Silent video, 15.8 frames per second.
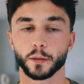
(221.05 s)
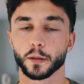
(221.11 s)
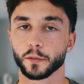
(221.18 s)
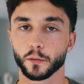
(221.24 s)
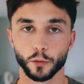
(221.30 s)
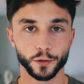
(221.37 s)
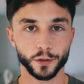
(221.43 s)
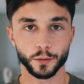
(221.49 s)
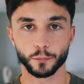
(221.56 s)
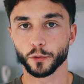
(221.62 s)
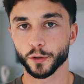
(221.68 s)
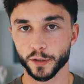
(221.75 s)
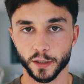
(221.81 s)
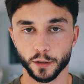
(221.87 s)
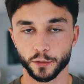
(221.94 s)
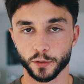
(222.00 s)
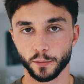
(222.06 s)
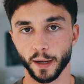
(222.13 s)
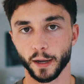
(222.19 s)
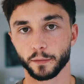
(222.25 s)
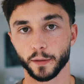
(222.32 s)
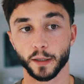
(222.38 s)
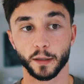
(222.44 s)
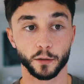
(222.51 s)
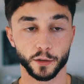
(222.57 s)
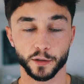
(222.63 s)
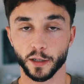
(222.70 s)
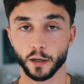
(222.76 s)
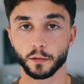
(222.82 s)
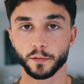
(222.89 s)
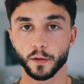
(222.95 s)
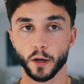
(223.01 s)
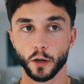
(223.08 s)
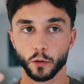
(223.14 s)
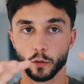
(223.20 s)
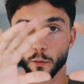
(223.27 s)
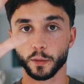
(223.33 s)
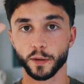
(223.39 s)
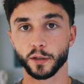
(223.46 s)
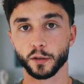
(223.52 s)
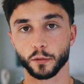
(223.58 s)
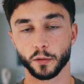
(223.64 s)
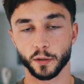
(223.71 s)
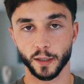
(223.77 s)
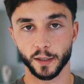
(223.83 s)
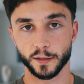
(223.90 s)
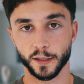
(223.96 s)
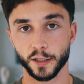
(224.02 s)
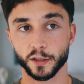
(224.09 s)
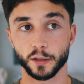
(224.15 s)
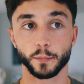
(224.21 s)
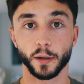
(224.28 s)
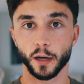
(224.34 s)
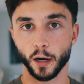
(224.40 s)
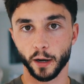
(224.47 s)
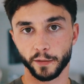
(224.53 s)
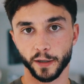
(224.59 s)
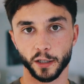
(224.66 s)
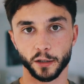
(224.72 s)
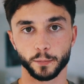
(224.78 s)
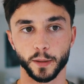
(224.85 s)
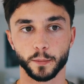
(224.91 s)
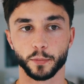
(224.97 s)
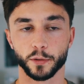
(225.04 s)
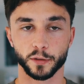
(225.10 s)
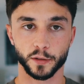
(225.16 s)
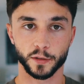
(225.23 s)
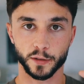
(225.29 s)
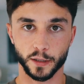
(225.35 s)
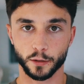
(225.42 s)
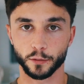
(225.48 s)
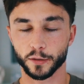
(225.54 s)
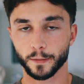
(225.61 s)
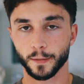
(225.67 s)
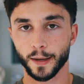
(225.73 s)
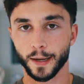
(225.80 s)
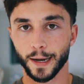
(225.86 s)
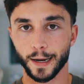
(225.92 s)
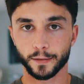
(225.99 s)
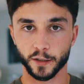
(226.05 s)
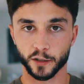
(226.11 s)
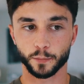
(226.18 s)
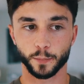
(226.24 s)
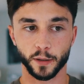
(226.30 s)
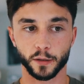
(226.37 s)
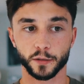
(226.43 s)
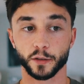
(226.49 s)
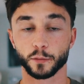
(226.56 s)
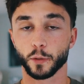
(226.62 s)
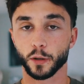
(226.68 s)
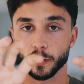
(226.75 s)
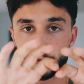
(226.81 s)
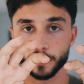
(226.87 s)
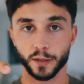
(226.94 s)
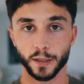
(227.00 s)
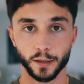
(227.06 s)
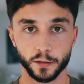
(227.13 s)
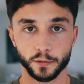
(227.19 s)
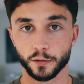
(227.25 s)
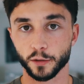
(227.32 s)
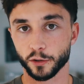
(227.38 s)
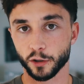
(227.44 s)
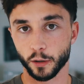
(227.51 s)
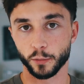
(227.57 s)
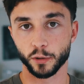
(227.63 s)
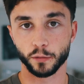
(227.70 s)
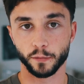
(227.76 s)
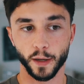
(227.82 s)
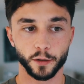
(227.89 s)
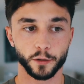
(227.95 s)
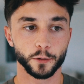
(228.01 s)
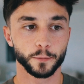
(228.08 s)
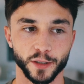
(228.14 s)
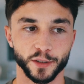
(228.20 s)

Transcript: And of course, the more skills you have either yourself or within your organization by hiring other people. So, the skills and the experience is what goes together to determine your value.